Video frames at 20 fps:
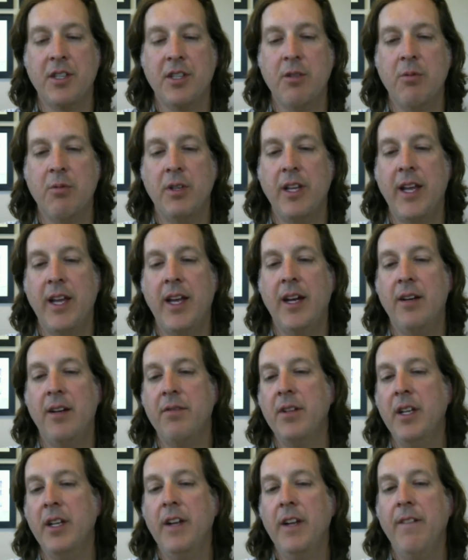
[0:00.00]
So we'll
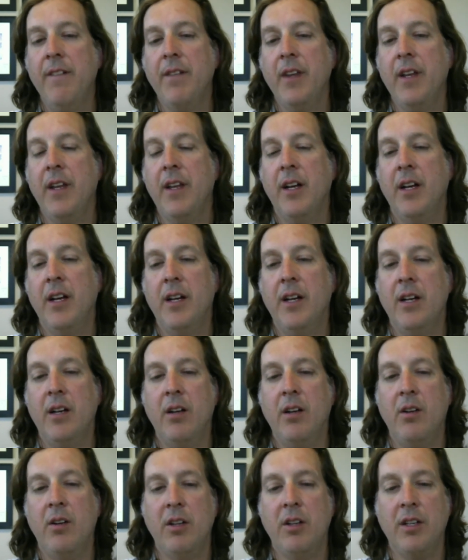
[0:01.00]
have
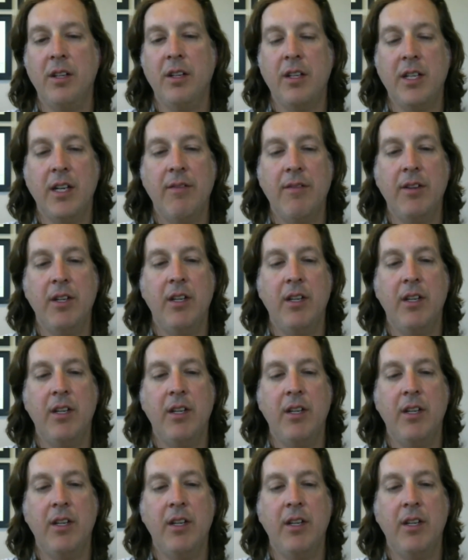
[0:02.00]
kind of